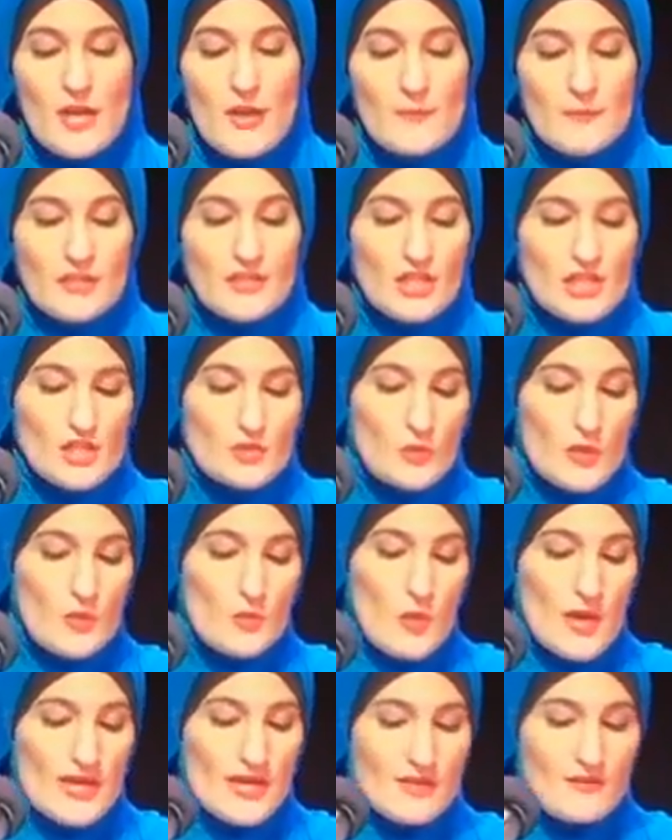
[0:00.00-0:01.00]
because when
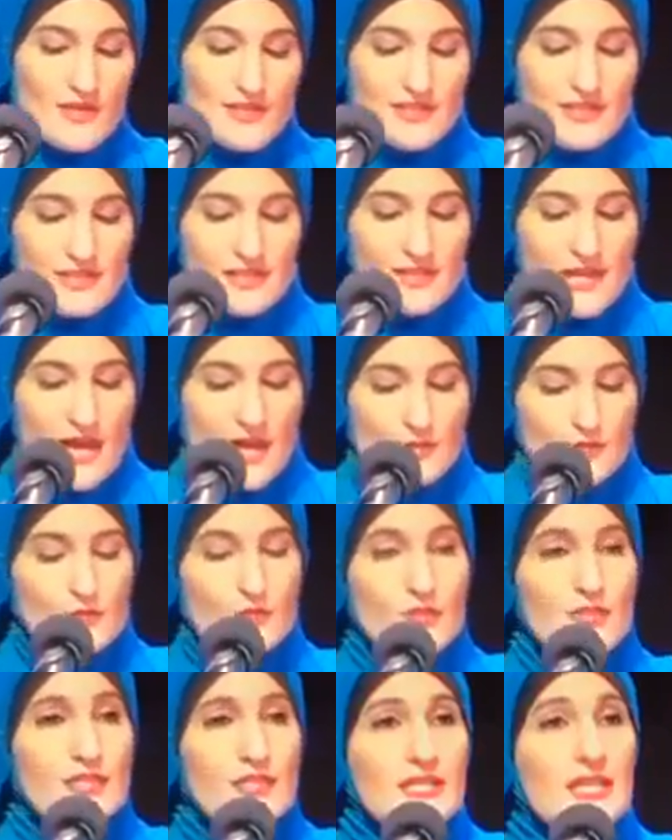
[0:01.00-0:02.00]
one of us is not
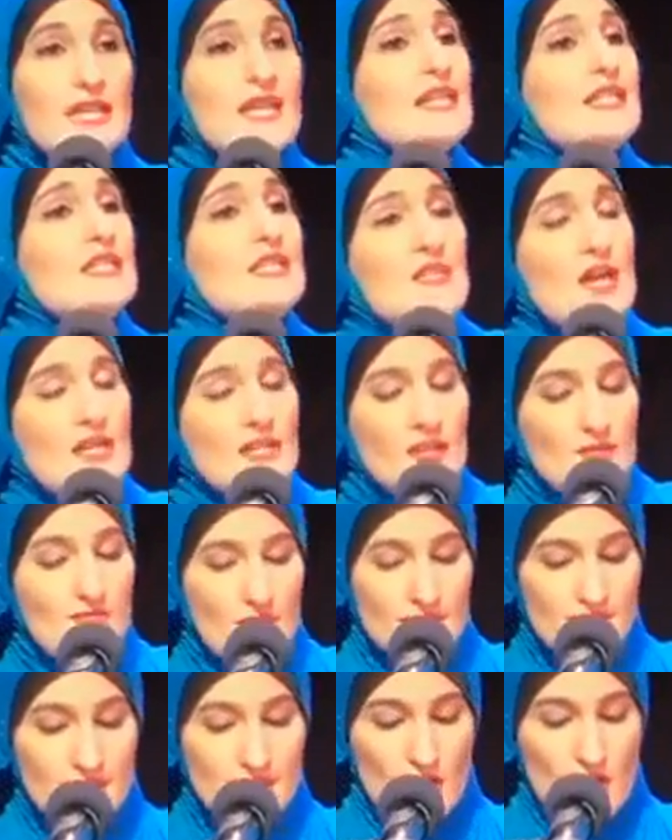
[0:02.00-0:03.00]
free, none of
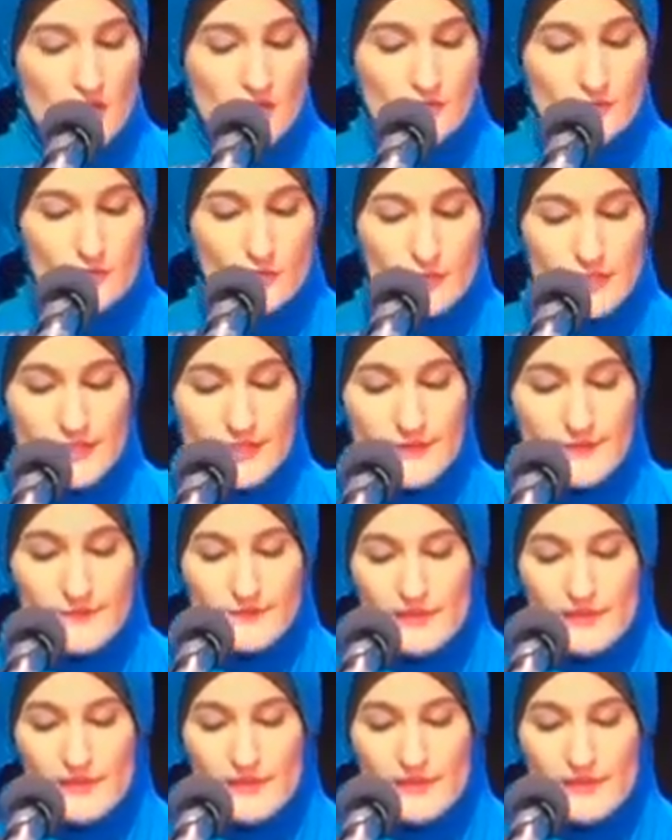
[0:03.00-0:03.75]
us are free.